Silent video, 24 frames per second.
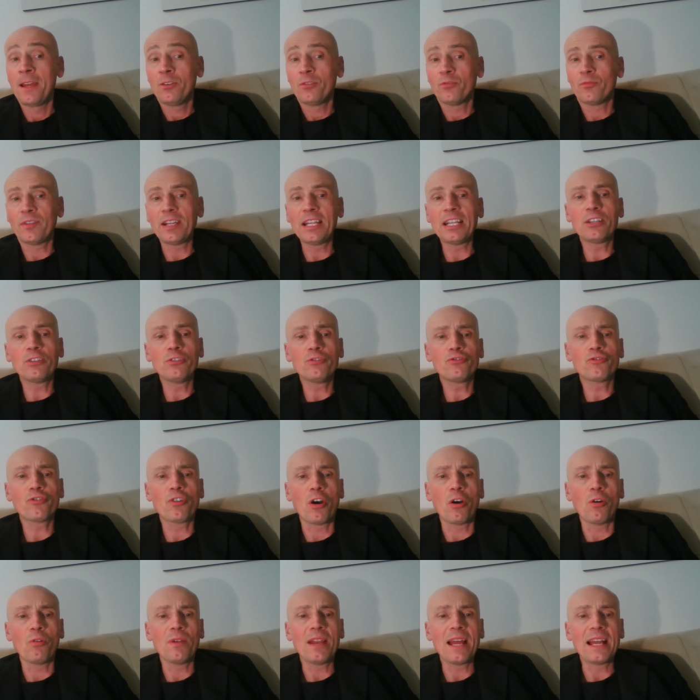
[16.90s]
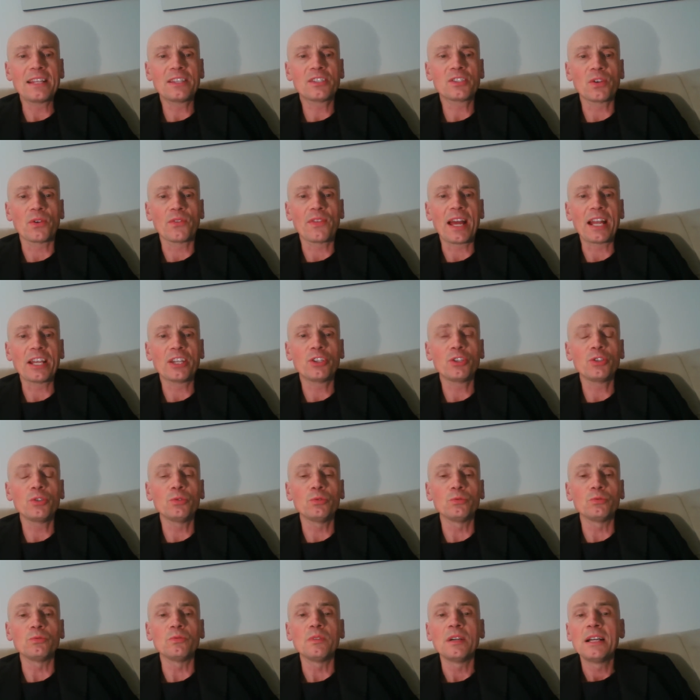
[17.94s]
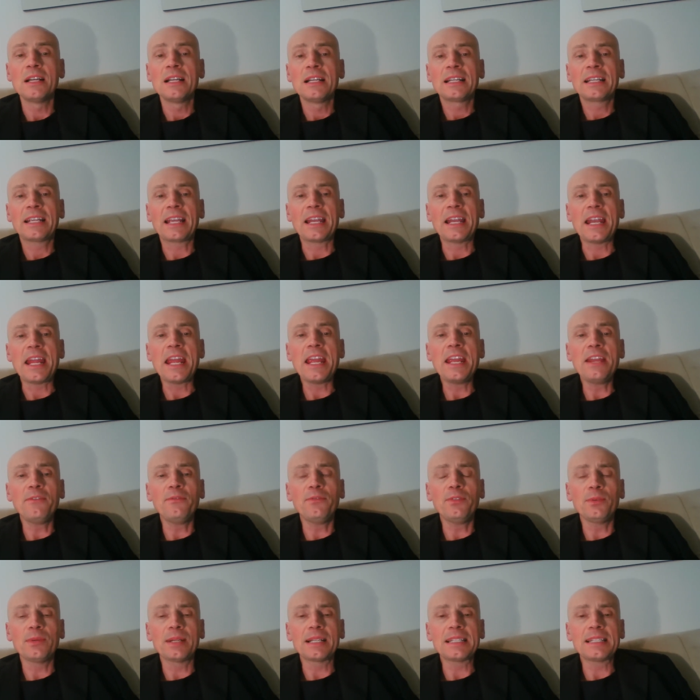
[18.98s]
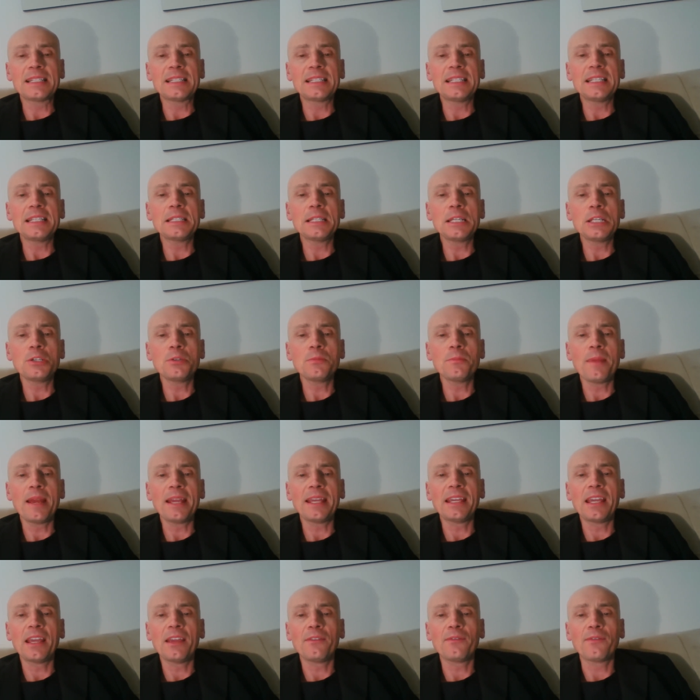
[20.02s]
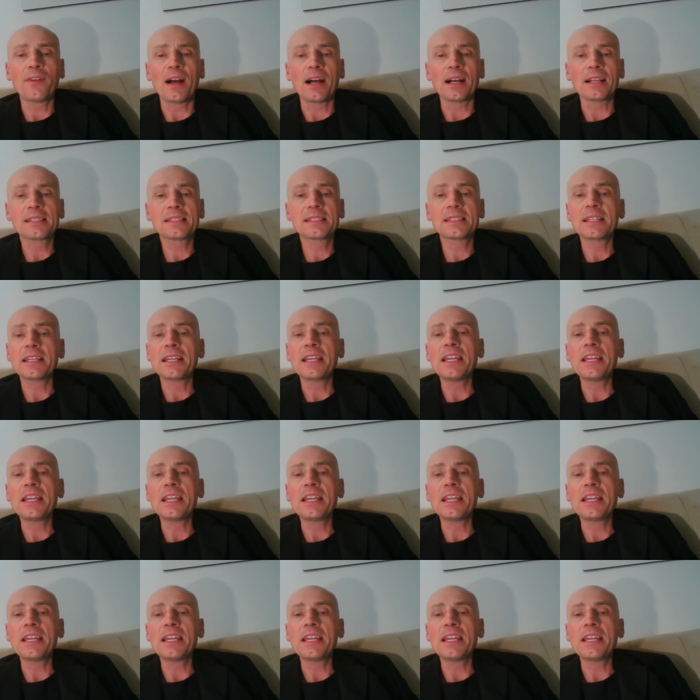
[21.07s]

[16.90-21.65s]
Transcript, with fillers: real control, and so that you can influence decision making fast,